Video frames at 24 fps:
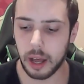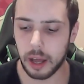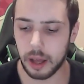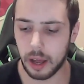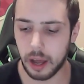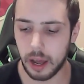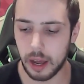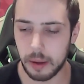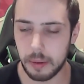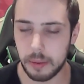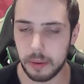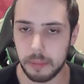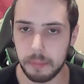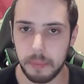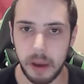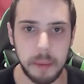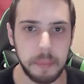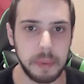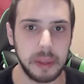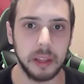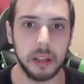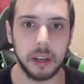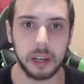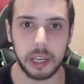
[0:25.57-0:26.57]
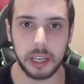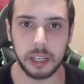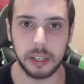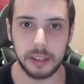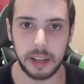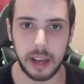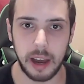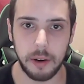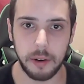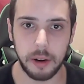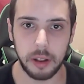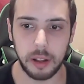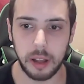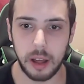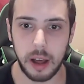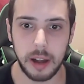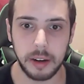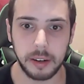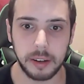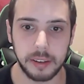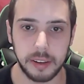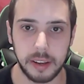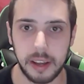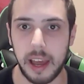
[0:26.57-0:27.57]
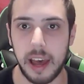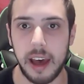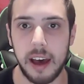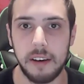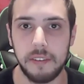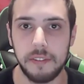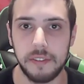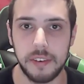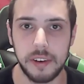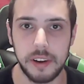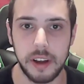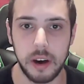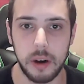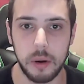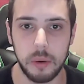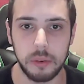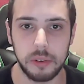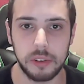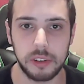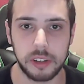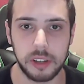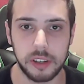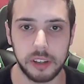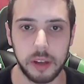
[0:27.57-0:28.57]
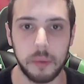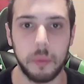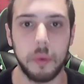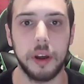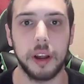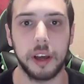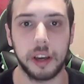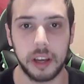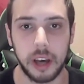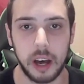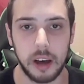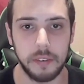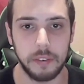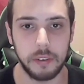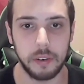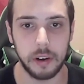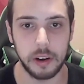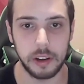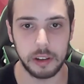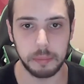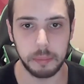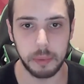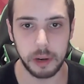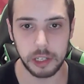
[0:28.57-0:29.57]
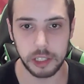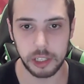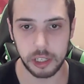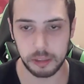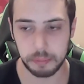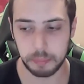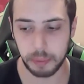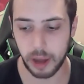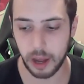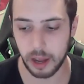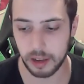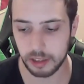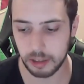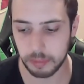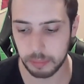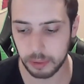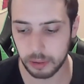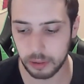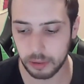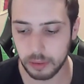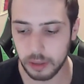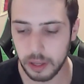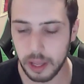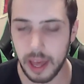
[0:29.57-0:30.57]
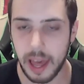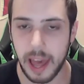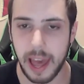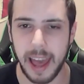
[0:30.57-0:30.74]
I might be looking down a lot because I have notes because I want to cover as much as possible,